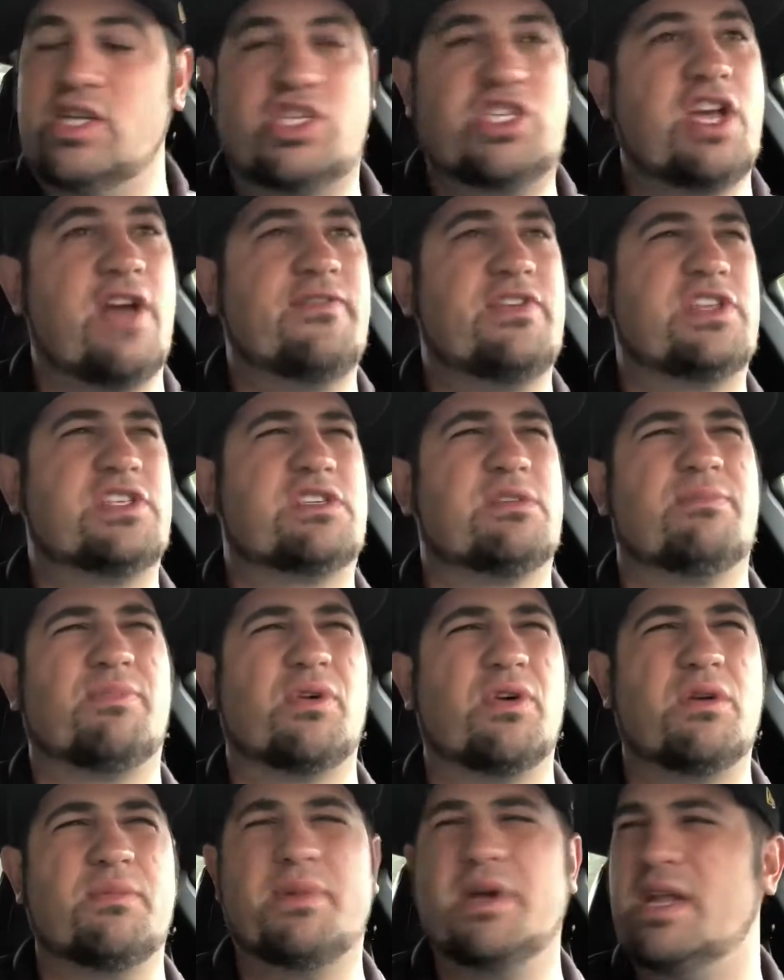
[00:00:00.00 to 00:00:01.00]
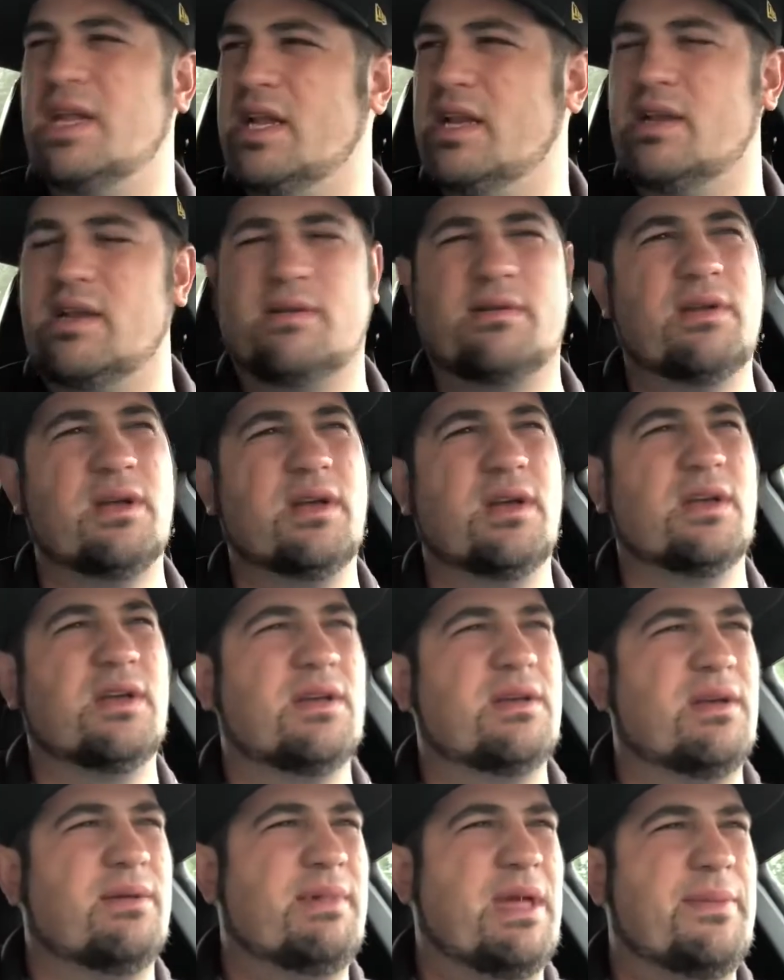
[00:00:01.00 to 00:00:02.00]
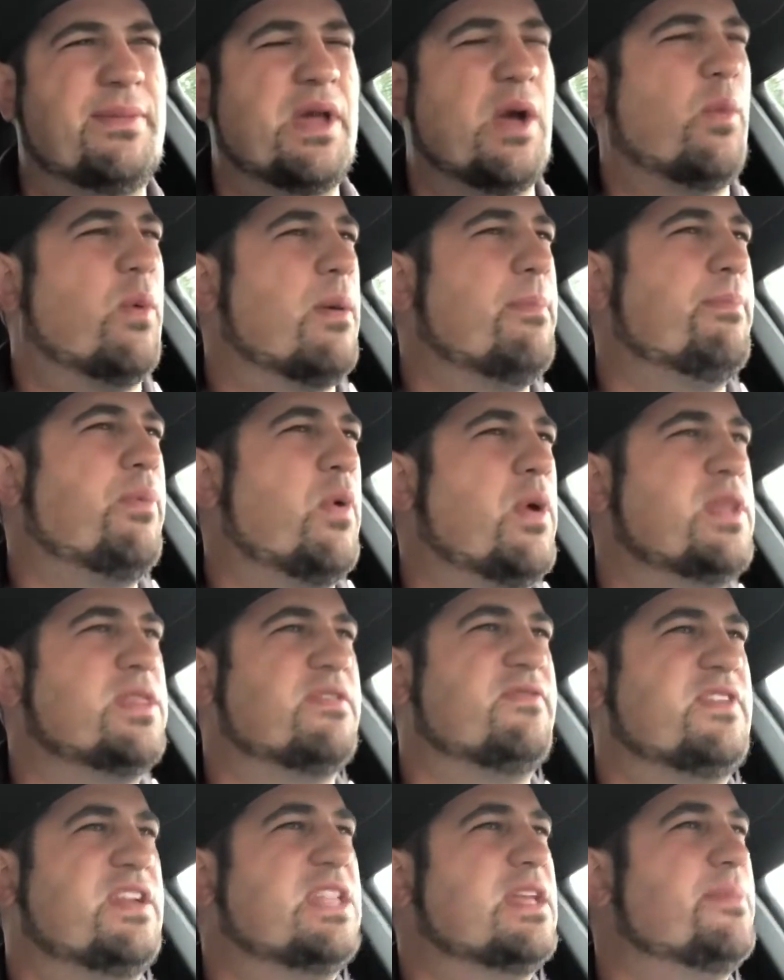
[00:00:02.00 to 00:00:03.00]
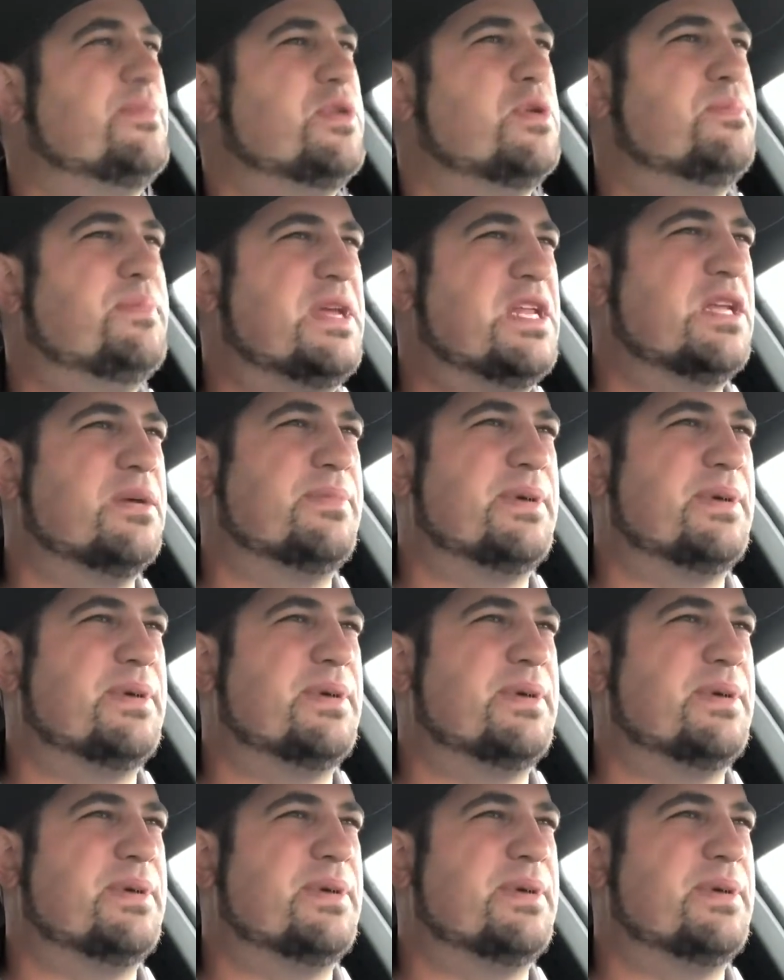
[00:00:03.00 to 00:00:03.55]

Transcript: Chevy Suburban and maybe at one point the VW Beetle,